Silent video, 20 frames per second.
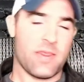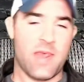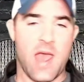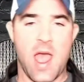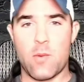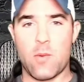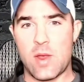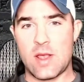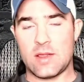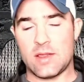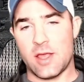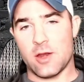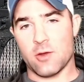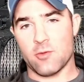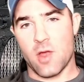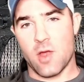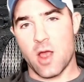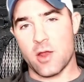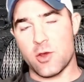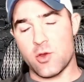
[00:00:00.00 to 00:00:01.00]
that way later
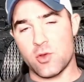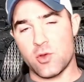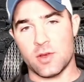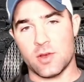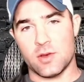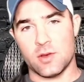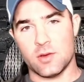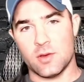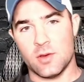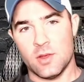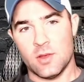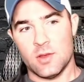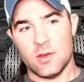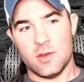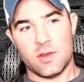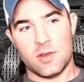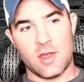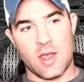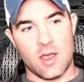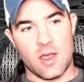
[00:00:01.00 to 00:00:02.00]
on you can
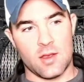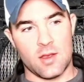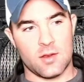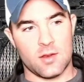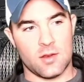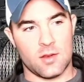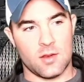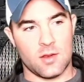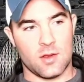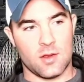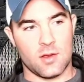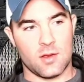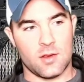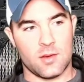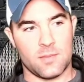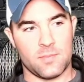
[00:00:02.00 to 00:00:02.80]
get uh,